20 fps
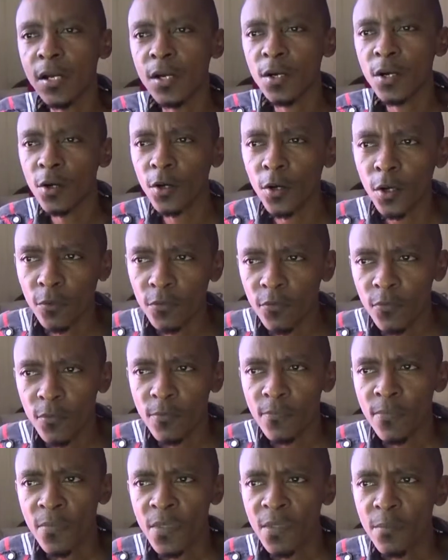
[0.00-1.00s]
earth.
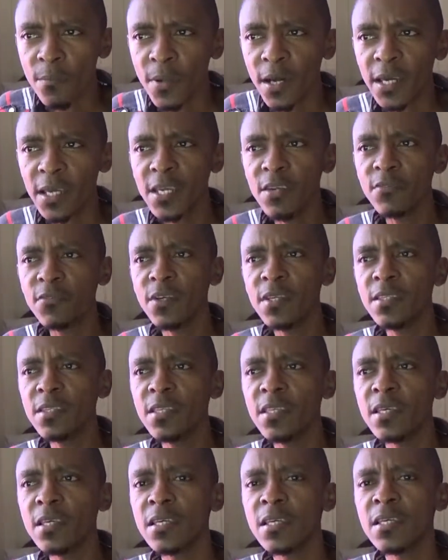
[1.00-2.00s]
But even
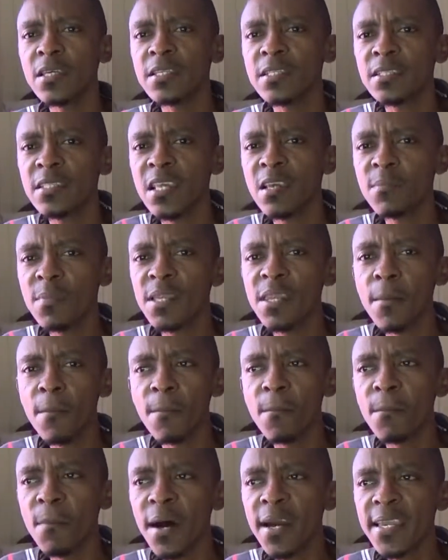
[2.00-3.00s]
the seemingly
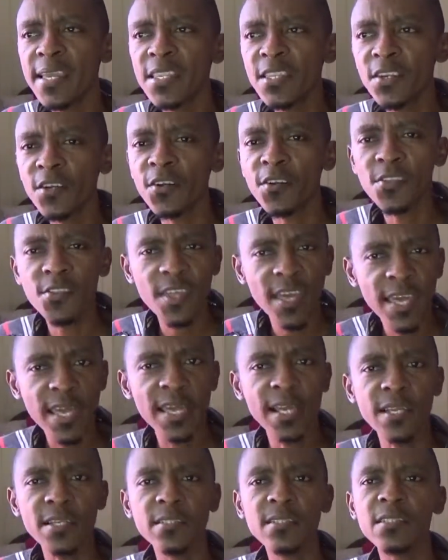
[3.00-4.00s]
minor
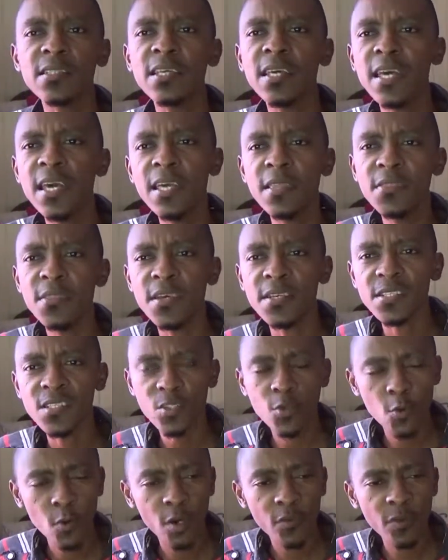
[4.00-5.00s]
things in the
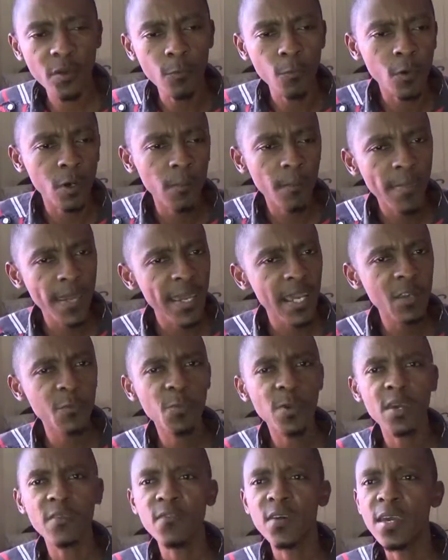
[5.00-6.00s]
story were made
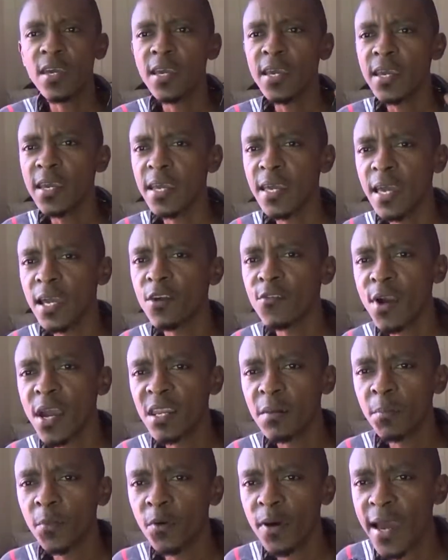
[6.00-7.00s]
with
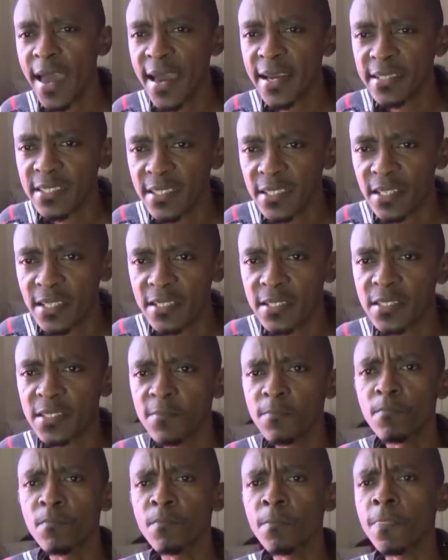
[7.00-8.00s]
incredible
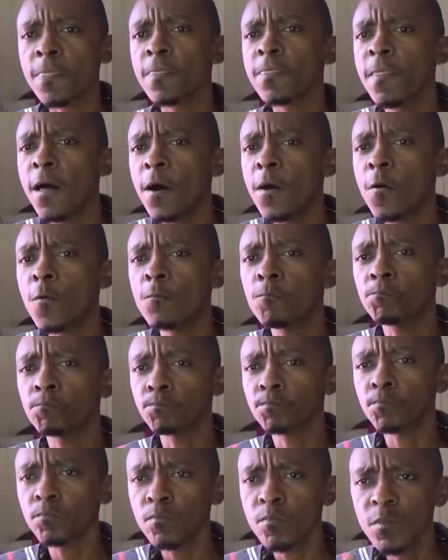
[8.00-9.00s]
excellence. Now,
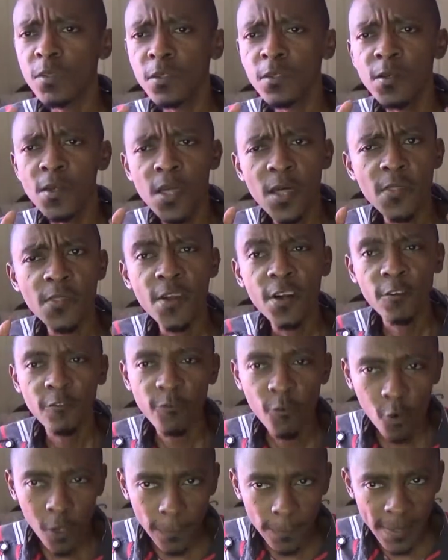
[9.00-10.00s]
there are
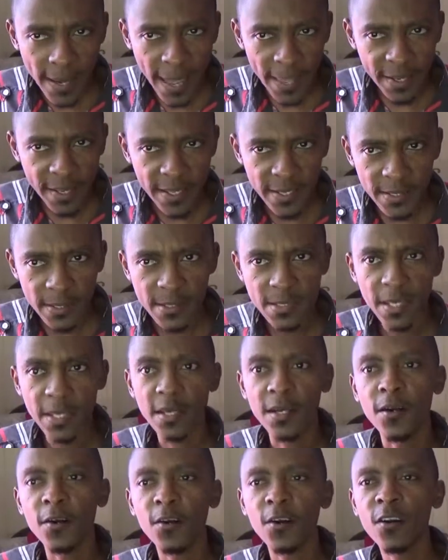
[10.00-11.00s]
4 planets
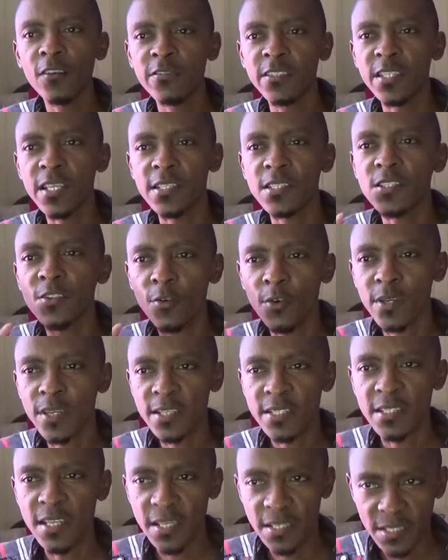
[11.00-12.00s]
in Earth's solar
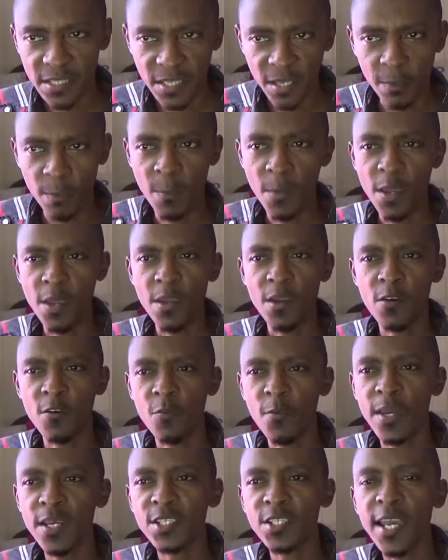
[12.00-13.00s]
system,
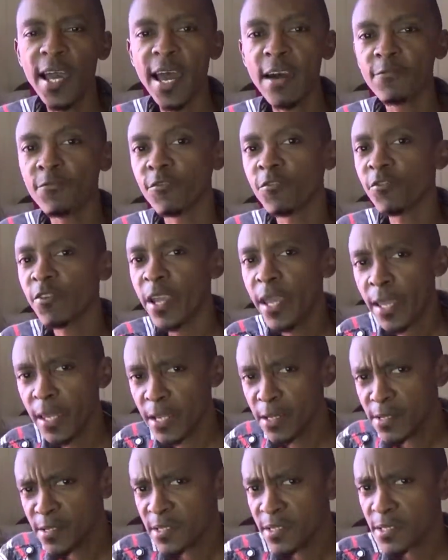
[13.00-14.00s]
which have
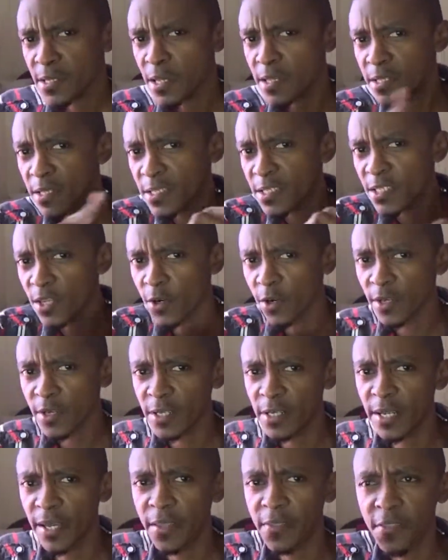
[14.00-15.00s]
rings
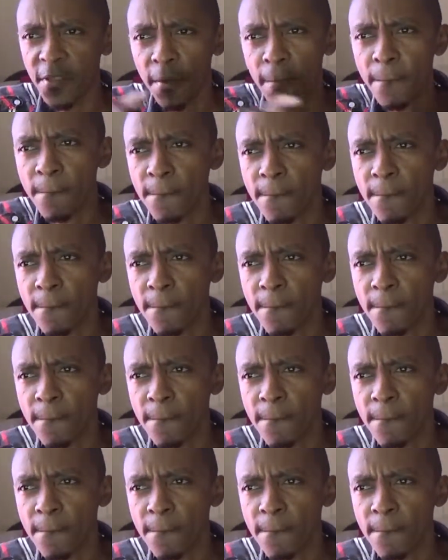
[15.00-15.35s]
circling them.